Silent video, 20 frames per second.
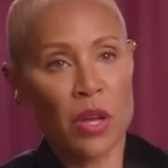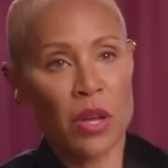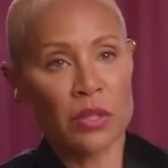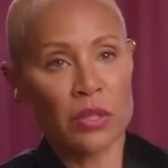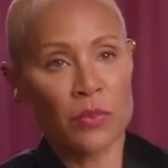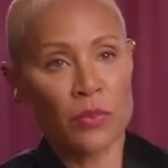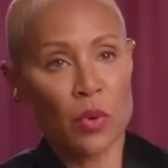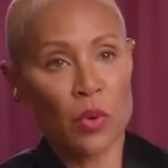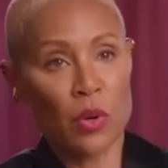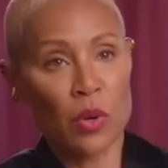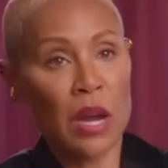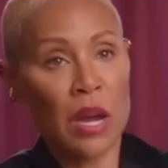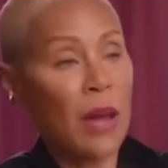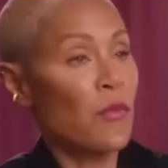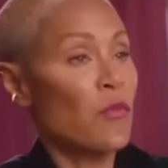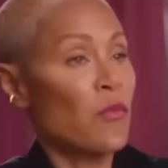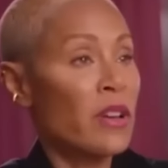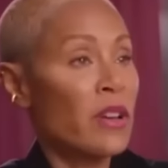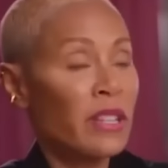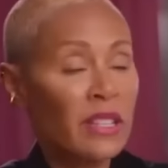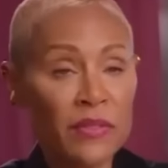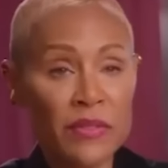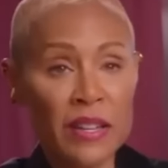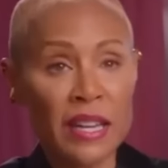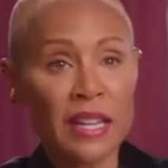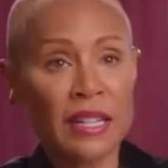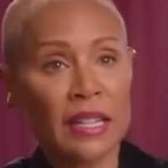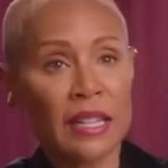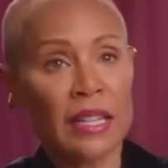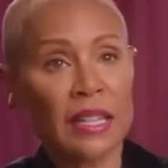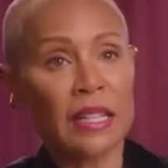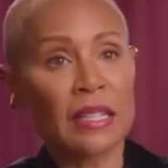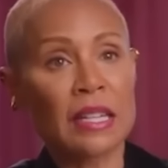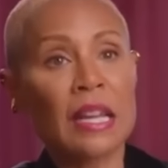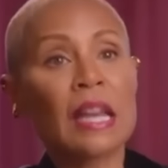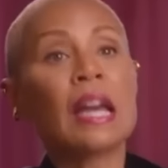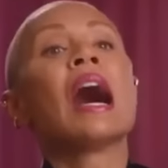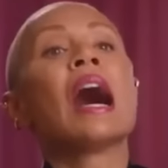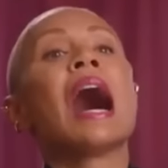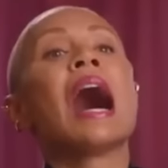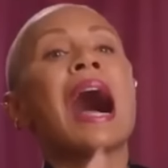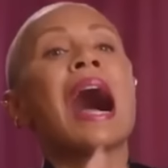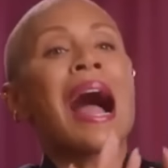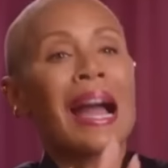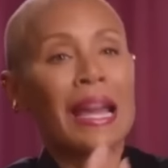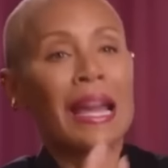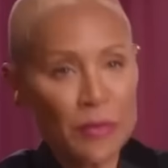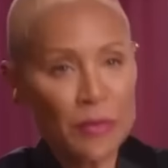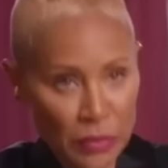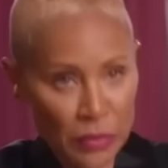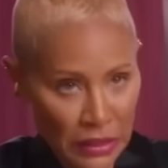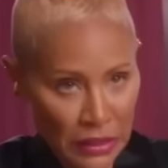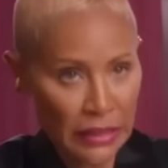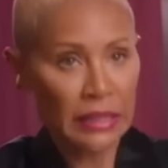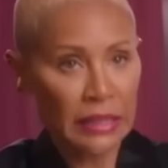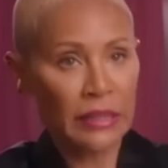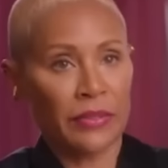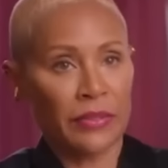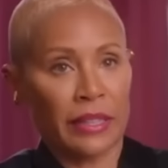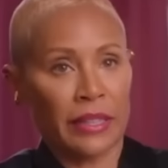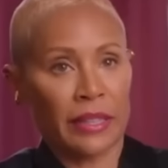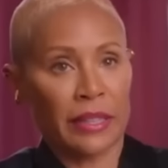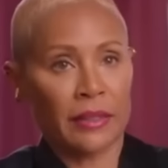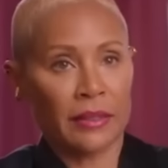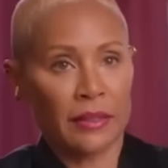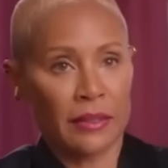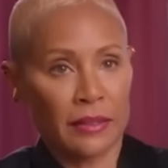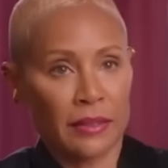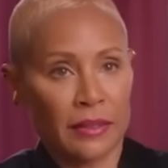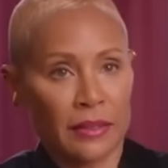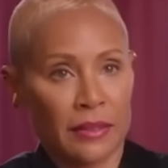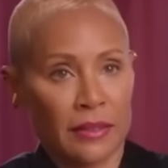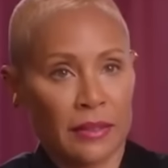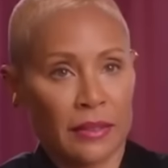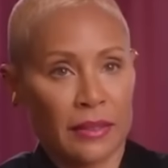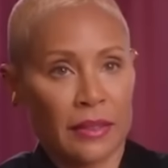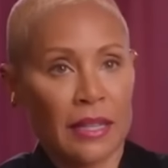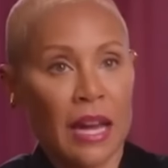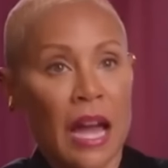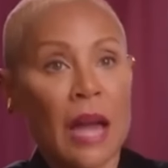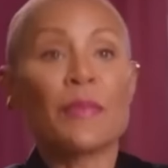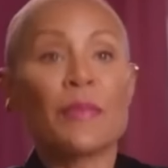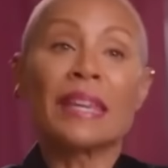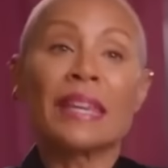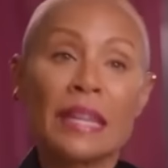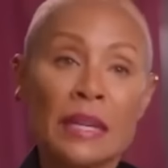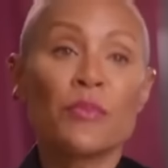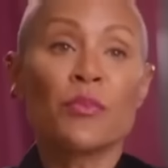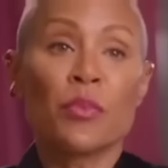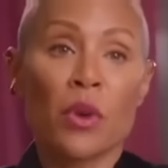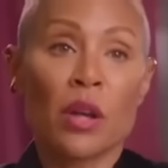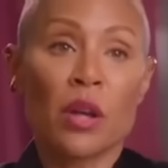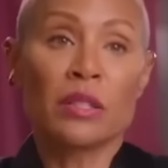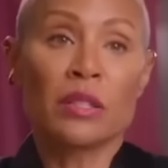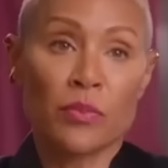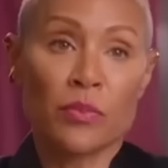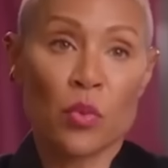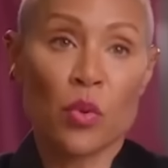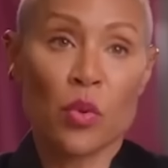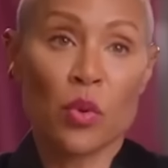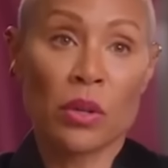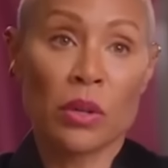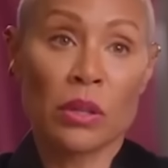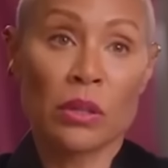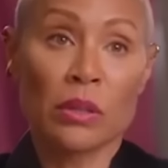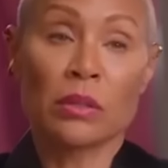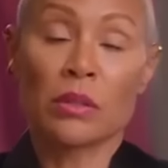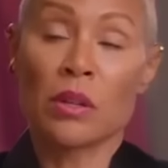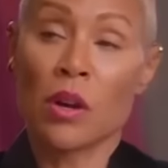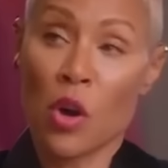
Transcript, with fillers: I guess that's why she spent her interview with people, hammering the point about seeing other people.